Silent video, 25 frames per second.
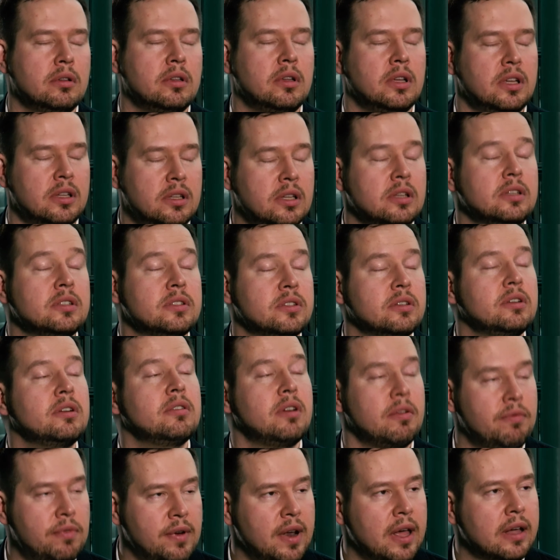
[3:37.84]
it is
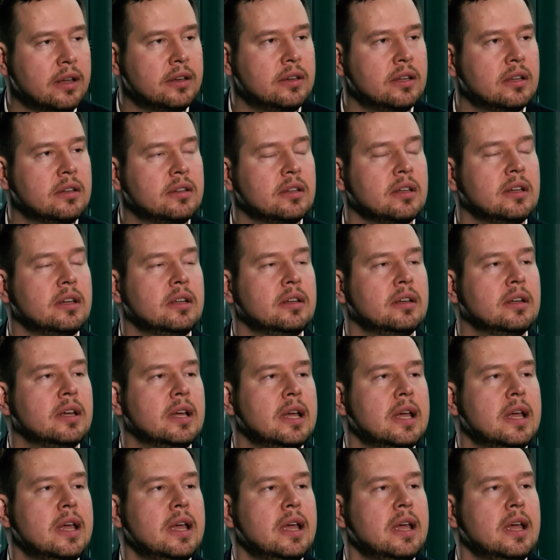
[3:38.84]
reflected in
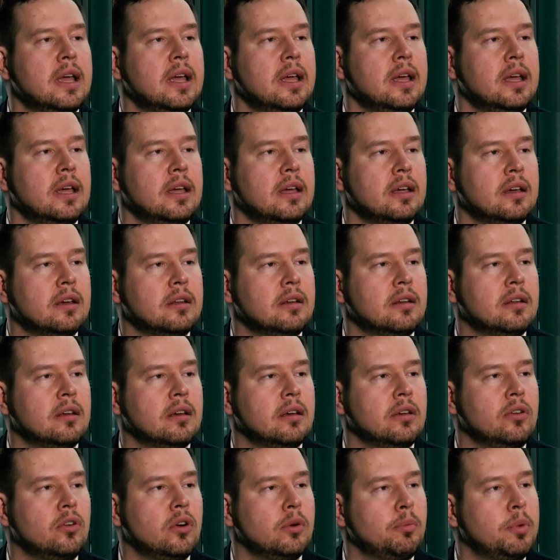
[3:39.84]

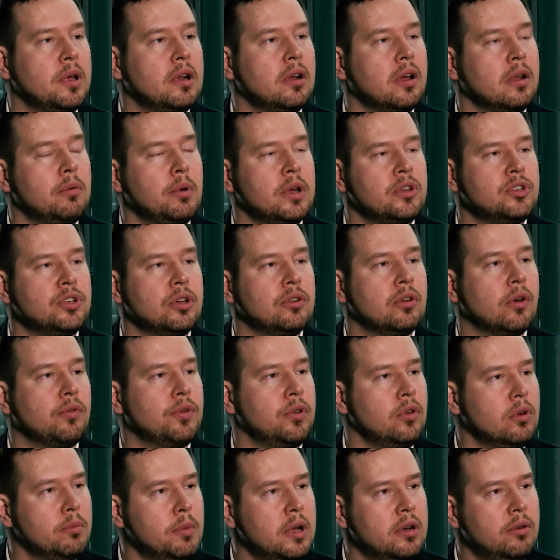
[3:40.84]
European Convention of
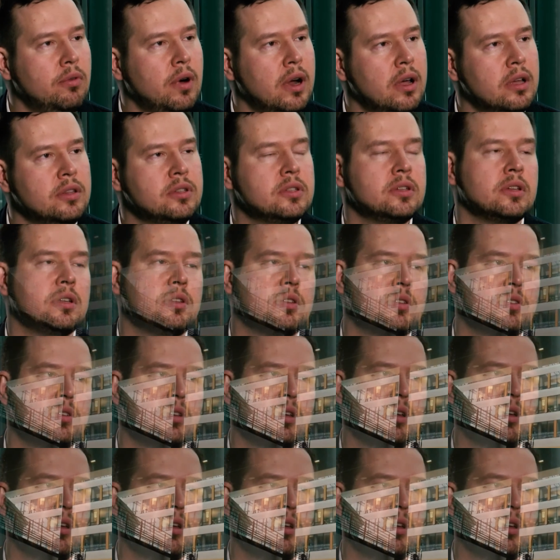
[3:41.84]
Human Rights. It